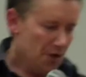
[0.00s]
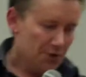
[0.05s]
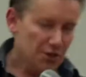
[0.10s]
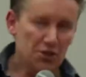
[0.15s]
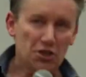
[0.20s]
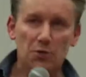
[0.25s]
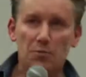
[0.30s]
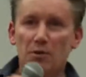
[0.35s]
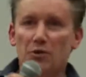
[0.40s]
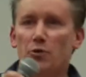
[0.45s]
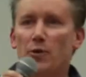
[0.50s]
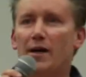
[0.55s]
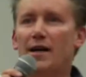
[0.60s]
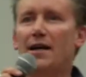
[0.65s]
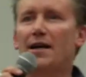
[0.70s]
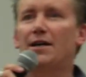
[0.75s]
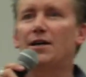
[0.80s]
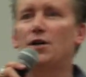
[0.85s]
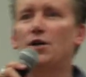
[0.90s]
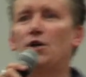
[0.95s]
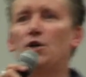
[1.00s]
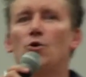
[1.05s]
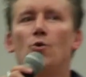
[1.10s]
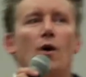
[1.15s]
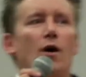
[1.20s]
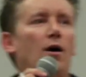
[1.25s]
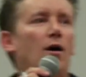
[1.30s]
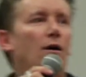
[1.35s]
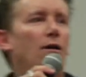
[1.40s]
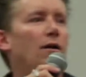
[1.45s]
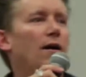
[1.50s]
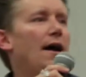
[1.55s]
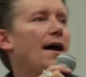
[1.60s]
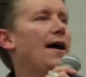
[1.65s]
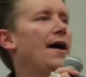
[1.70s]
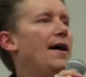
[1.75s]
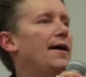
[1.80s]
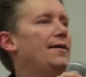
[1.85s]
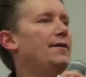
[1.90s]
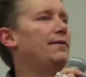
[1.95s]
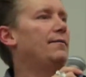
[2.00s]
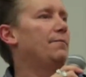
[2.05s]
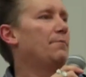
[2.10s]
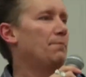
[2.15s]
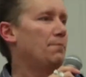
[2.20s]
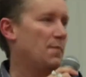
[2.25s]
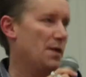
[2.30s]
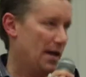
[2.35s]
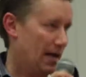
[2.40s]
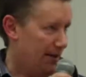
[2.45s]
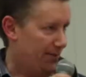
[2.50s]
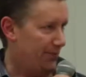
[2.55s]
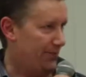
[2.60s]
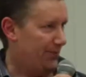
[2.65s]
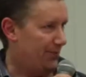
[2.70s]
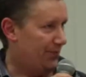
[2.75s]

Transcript: This is between you all and me.